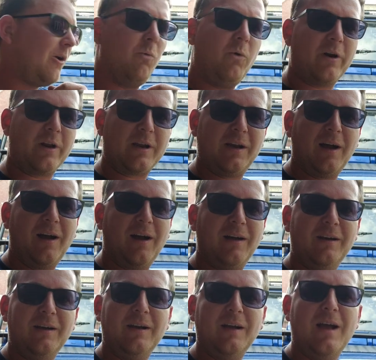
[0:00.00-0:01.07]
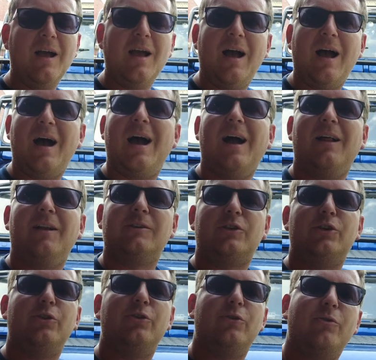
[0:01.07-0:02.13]
What a car. I'll
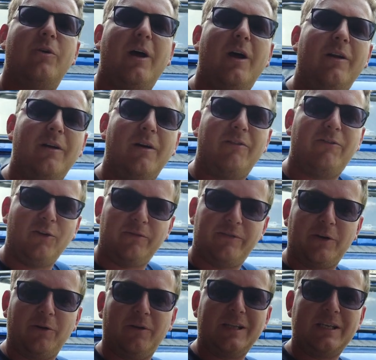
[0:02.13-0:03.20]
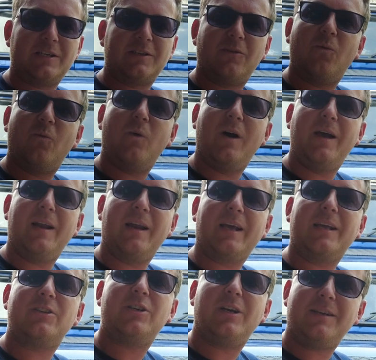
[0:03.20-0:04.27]
do a full video on this when I
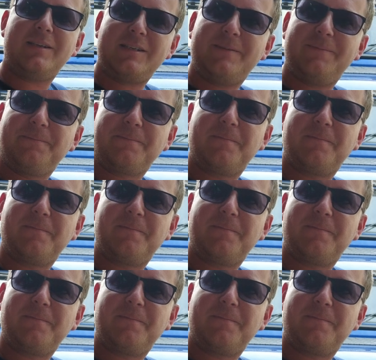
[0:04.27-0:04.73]
get a chance.